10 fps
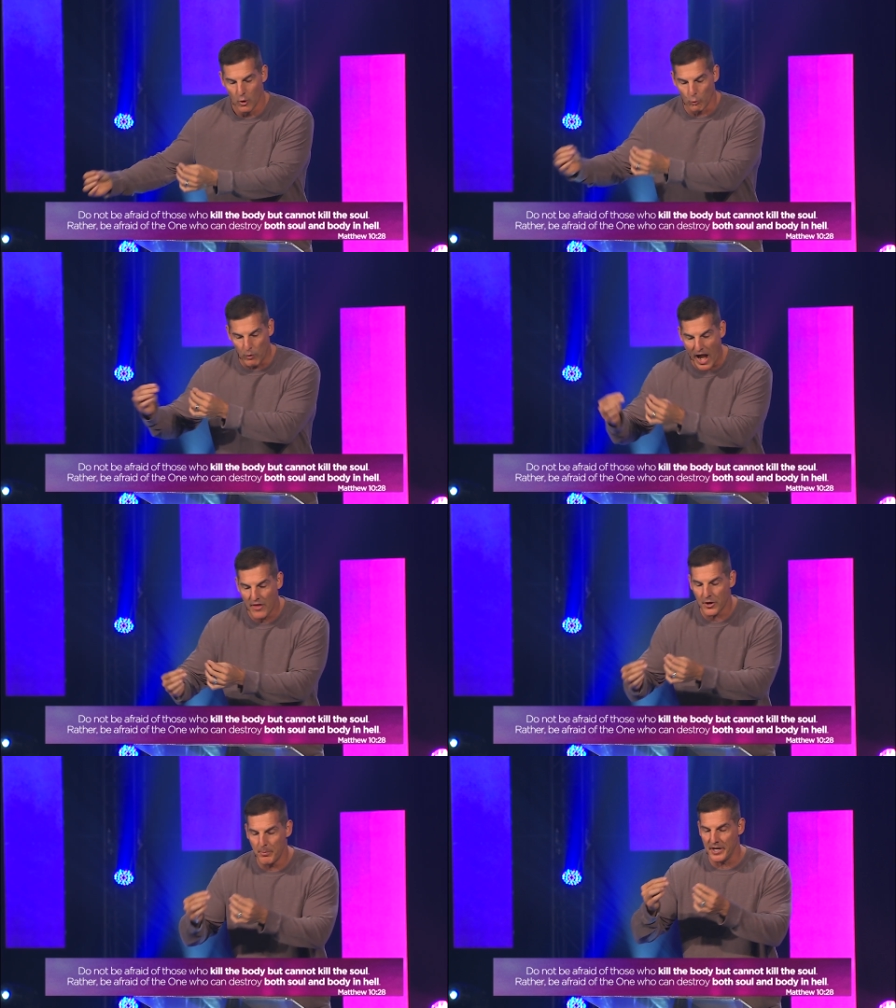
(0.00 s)

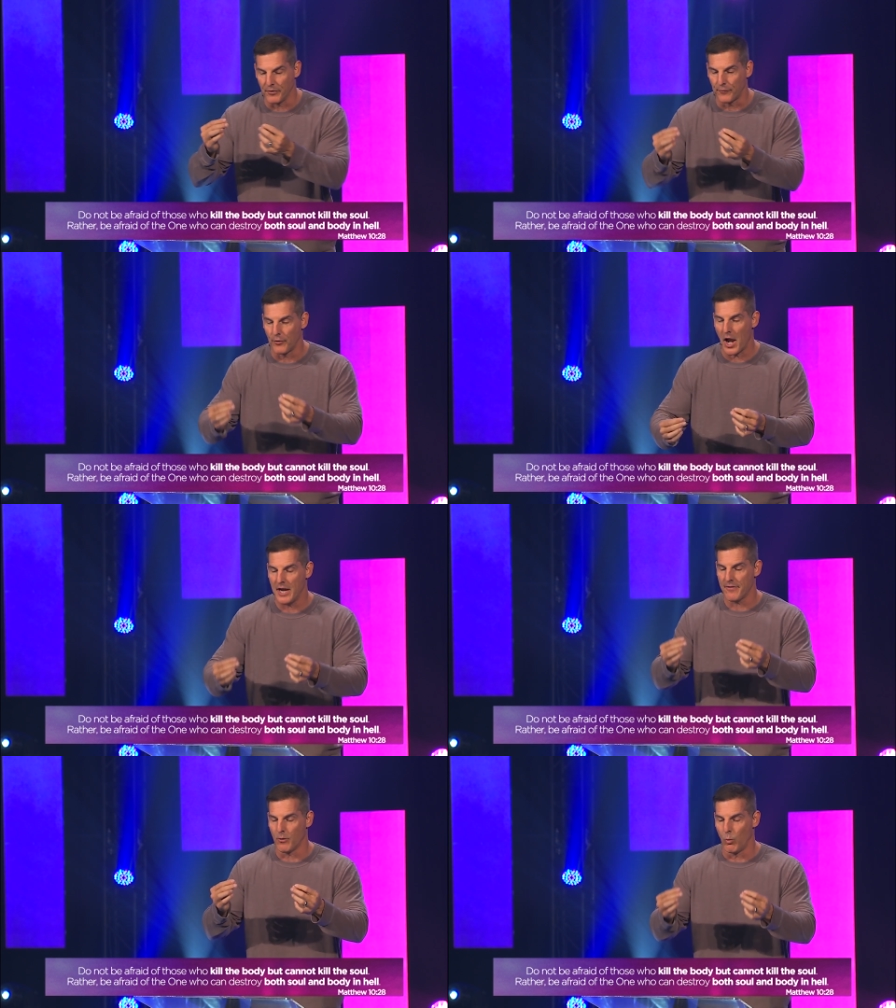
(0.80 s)
Rather be
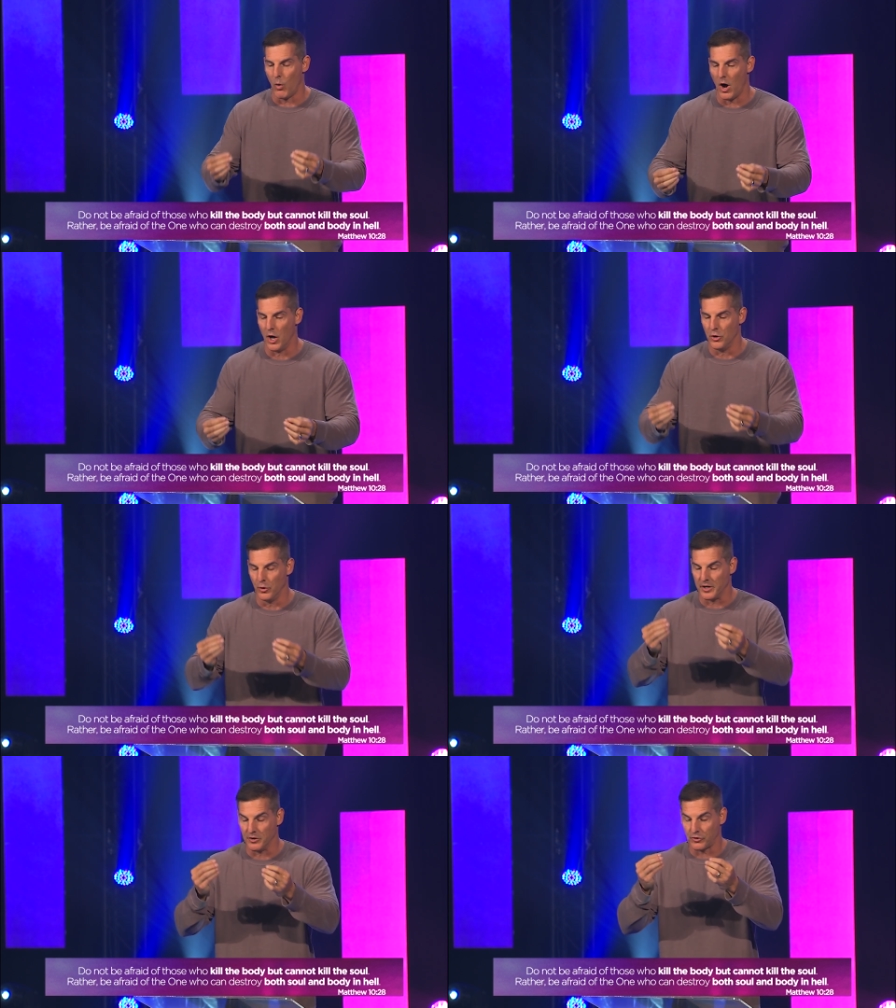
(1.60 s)
afraid of the one
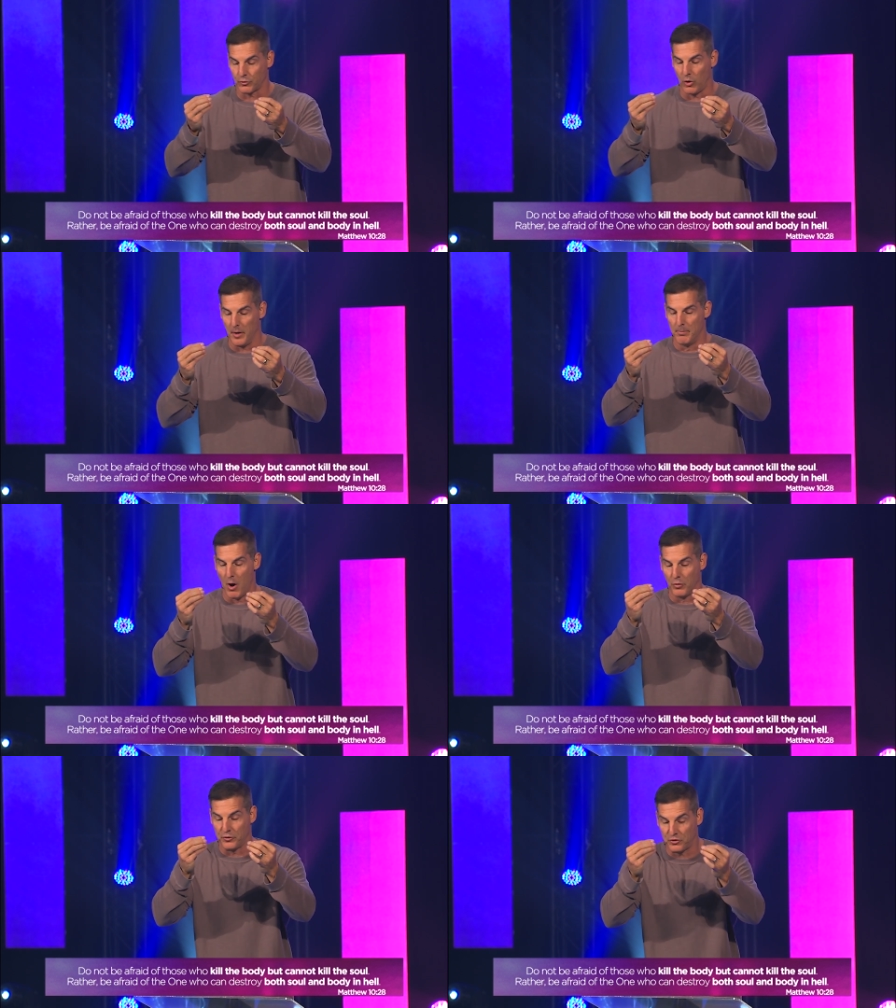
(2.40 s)
who can destroy
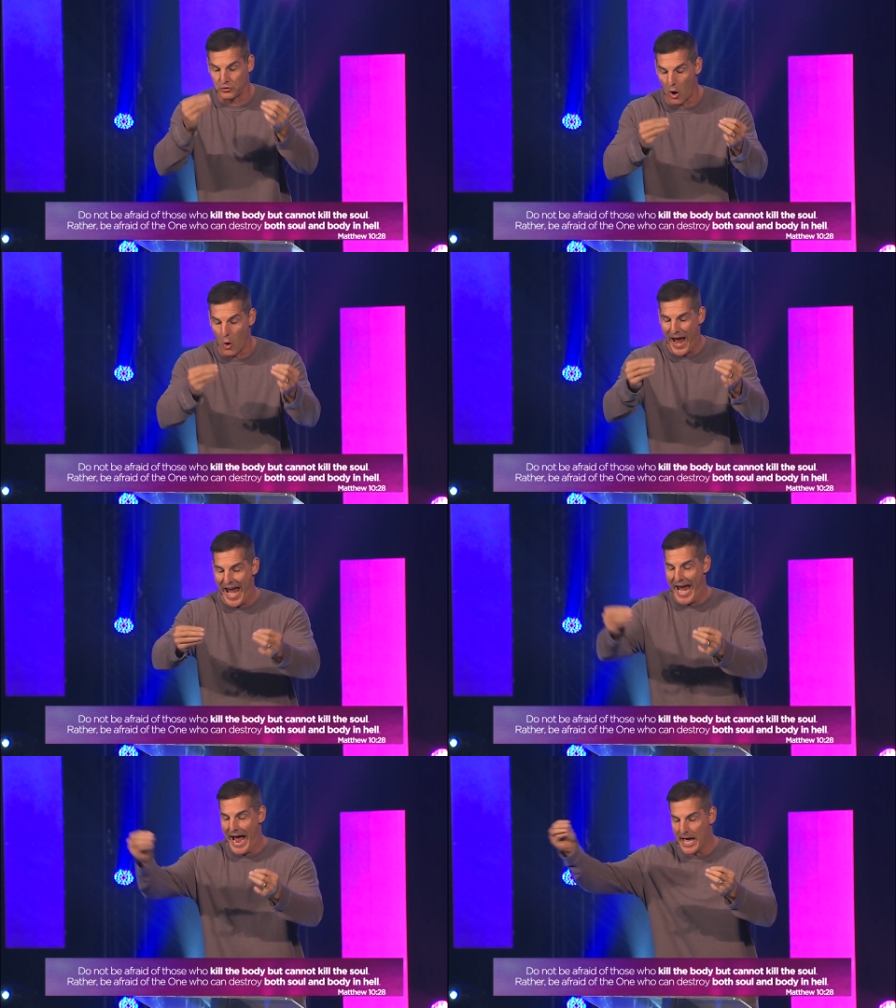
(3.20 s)
both soul
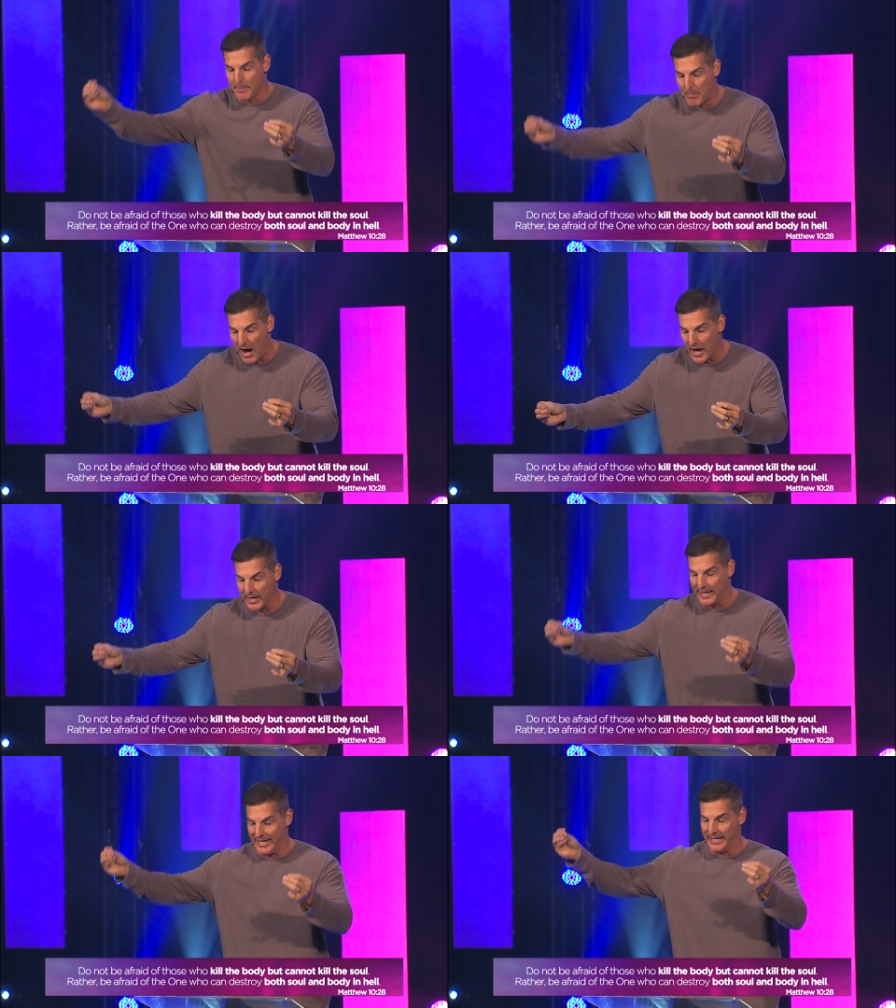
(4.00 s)
and
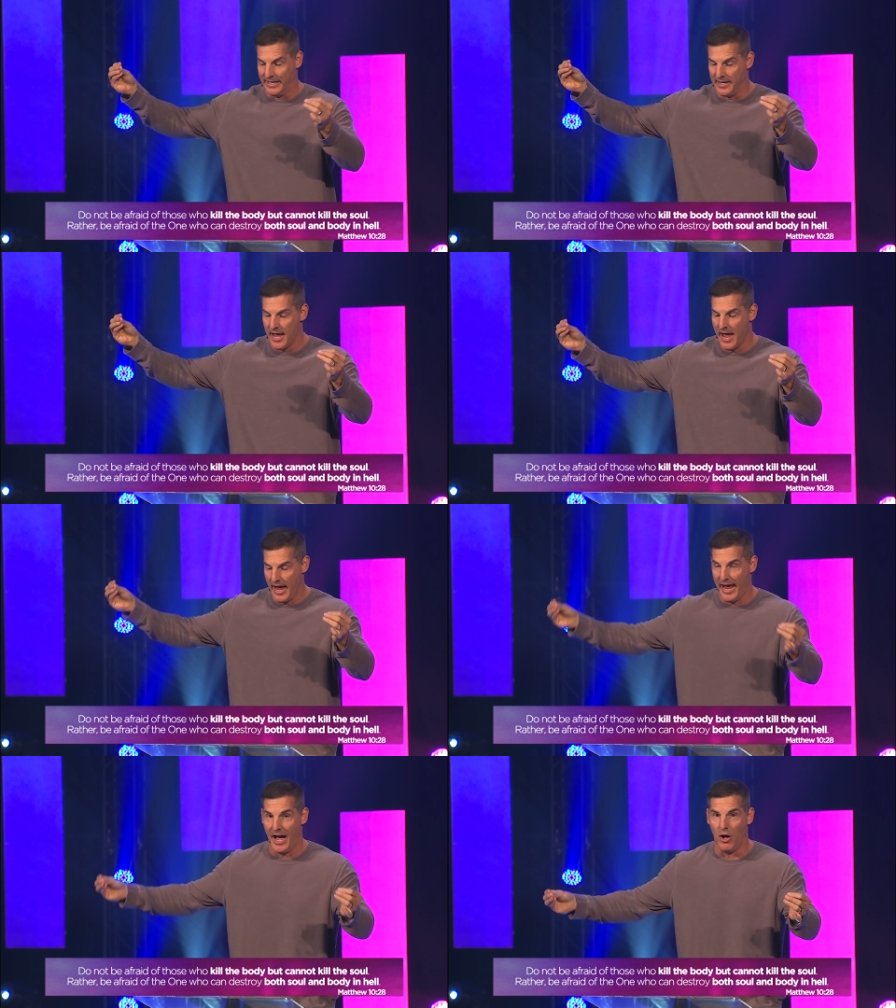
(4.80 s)
body in
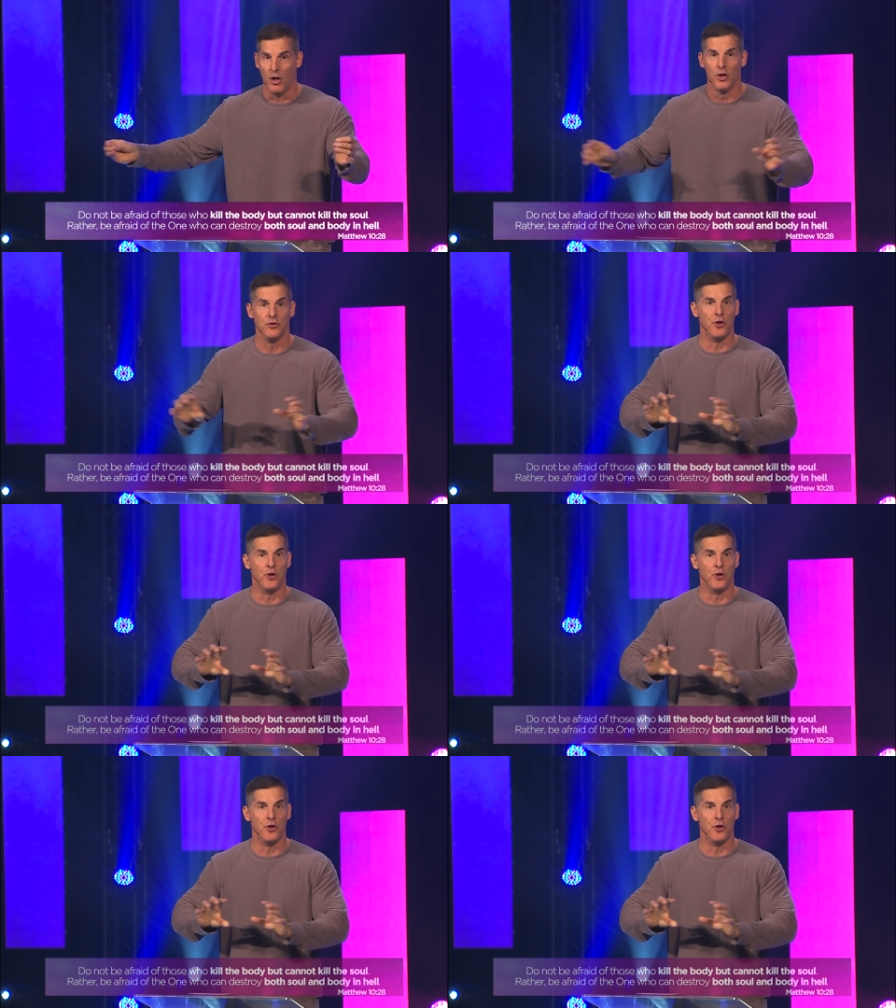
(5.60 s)
hell.